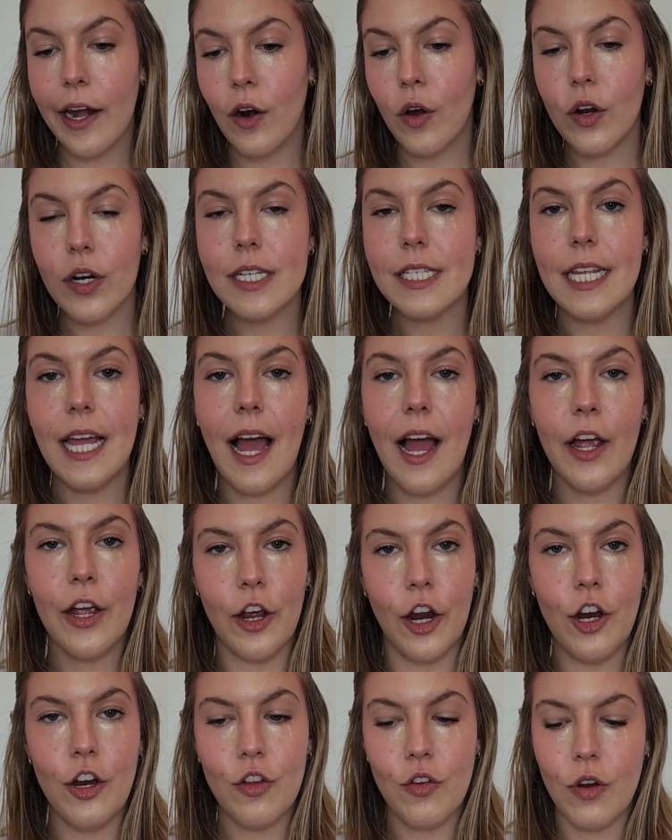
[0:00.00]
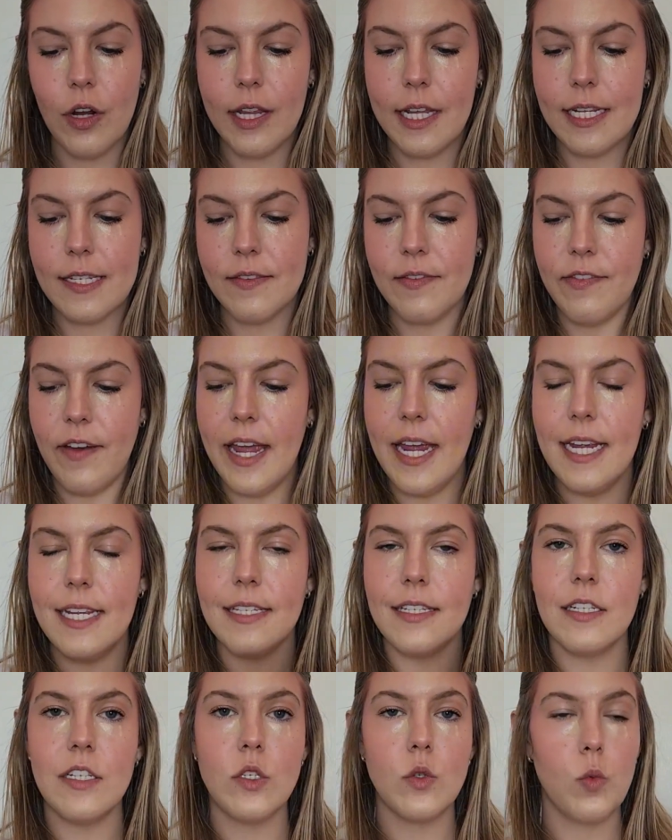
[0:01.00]
and honestly i go through these
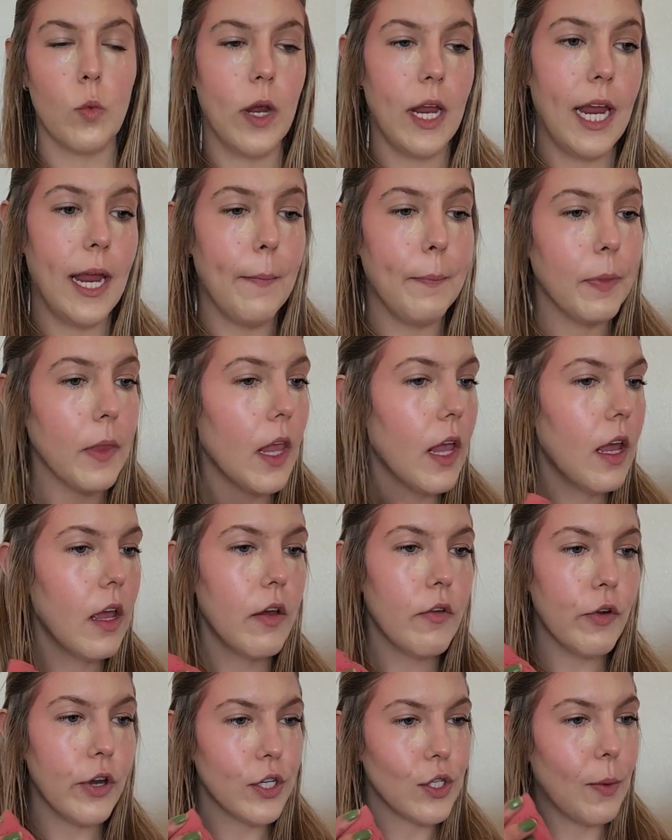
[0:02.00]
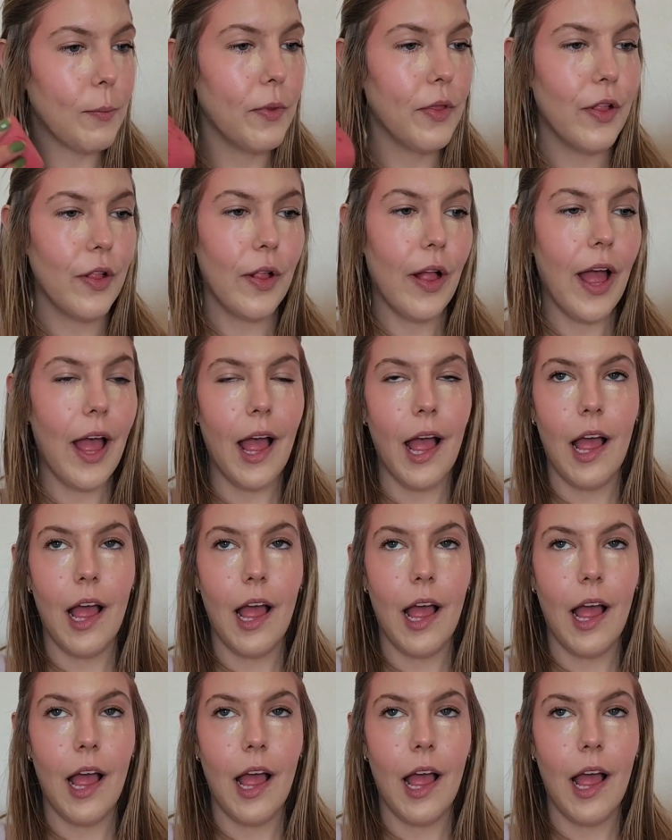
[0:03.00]
phases where for example